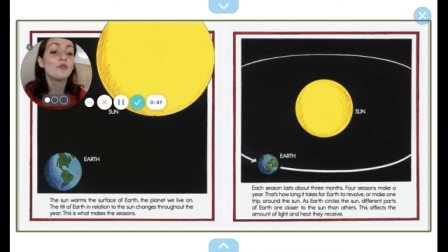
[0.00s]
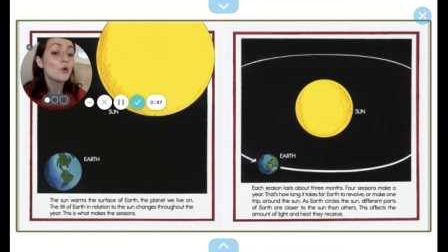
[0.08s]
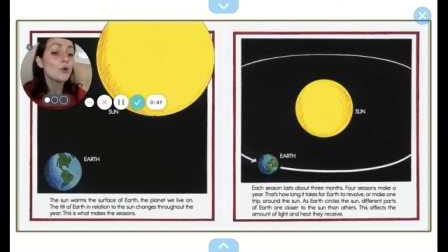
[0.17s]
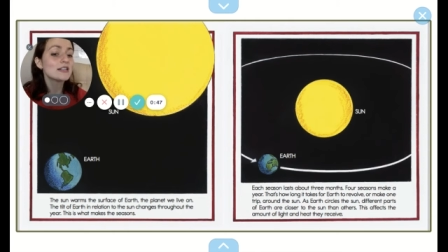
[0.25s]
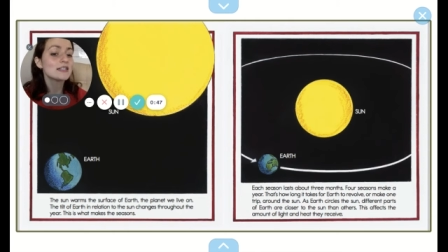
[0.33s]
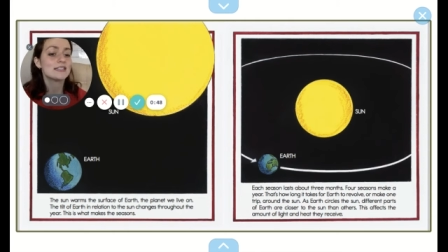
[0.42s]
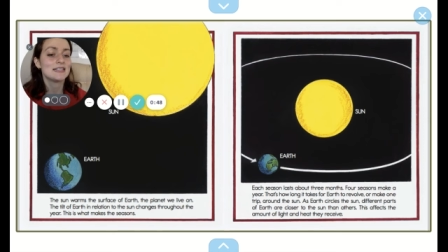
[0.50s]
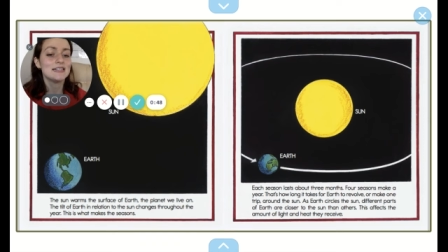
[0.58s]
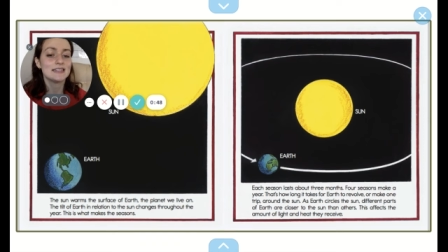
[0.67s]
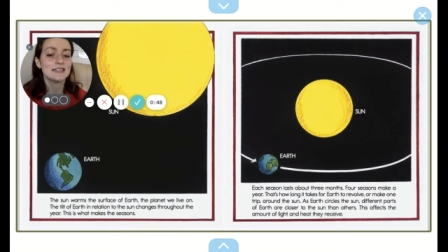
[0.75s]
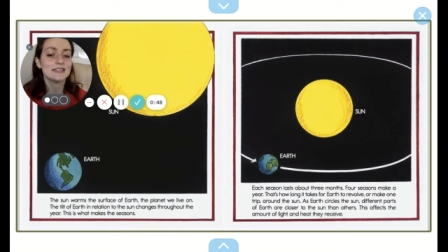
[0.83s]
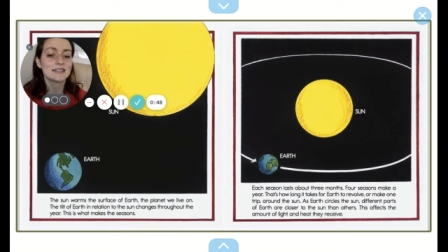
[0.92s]
Four
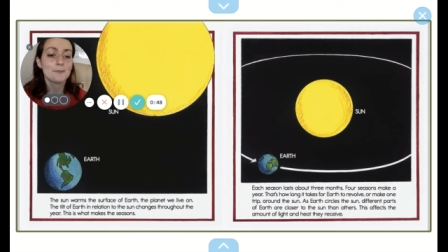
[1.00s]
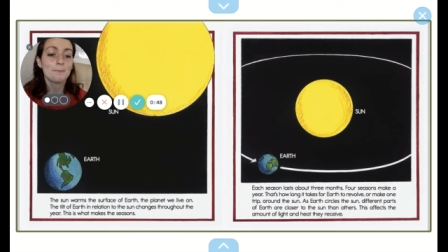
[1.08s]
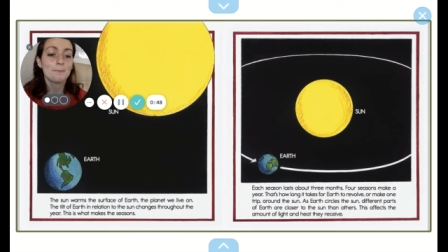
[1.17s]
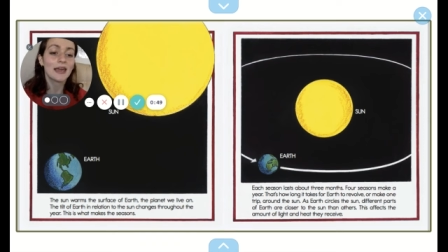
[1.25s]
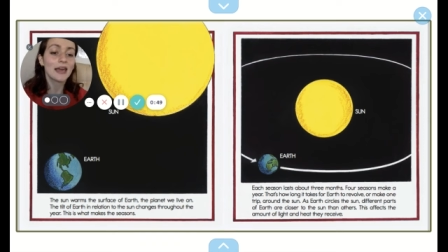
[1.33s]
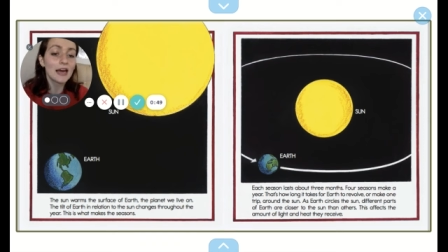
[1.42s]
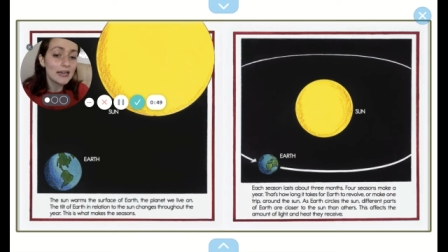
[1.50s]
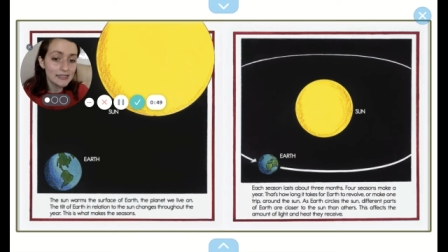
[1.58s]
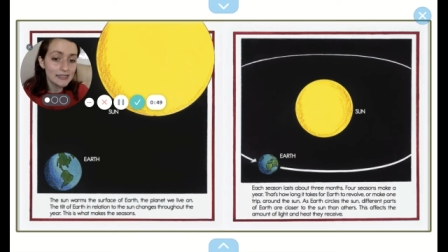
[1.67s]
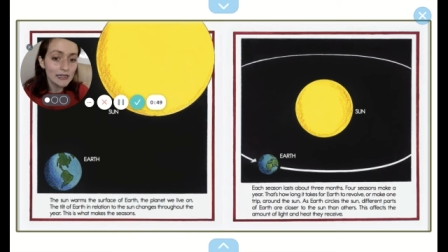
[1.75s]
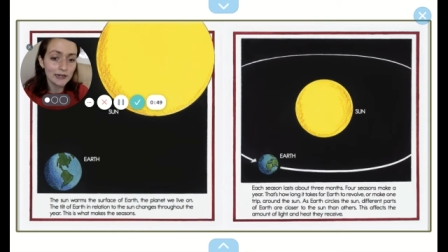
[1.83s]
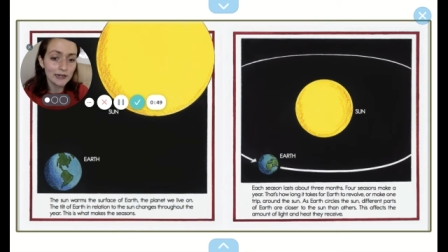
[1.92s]
seasons make
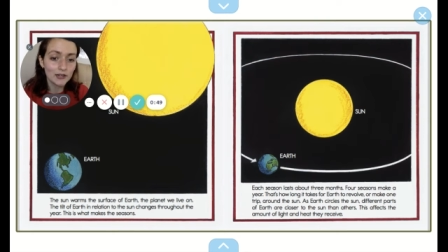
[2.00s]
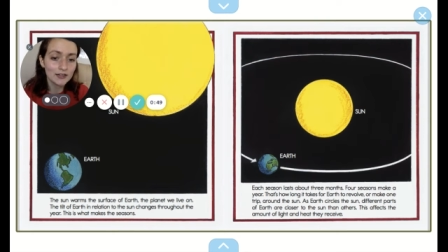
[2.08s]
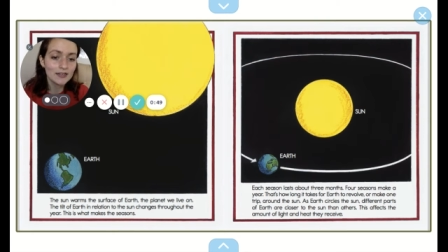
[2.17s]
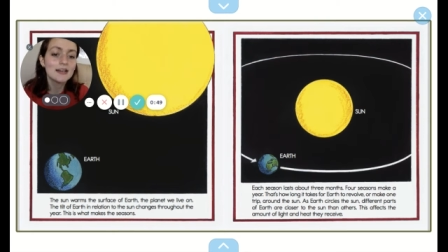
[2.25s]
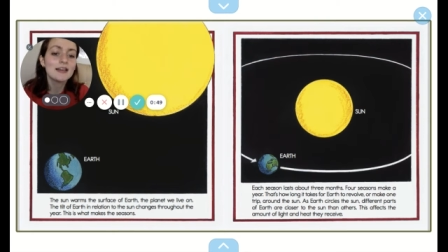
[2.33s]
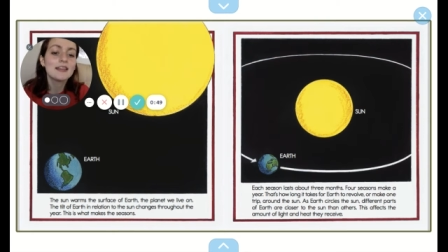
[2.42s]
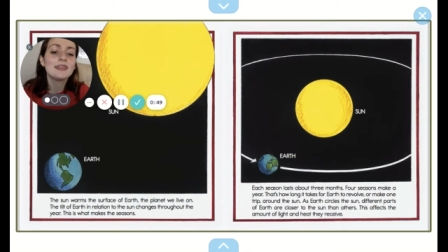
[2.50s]
a year.